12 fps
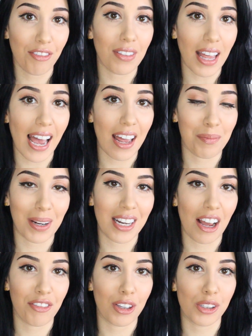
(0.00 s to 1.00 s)
if that, and my
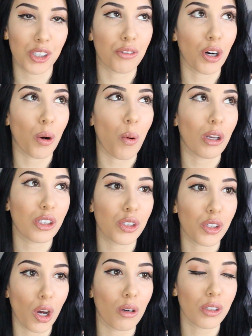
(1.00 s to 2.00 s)
nephews grow
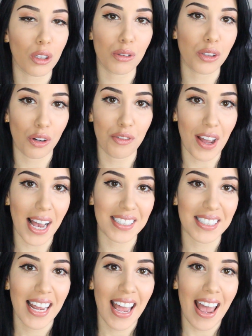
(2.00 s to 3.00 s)
so
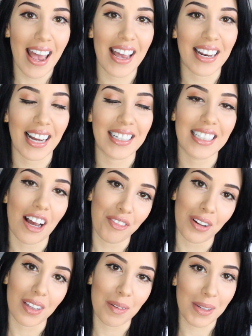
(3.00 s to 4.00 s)
fast, and I
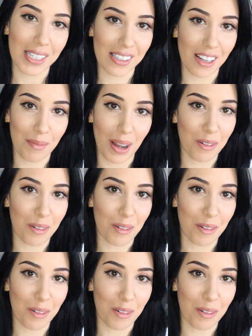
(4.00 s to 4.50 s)
definitely miss them.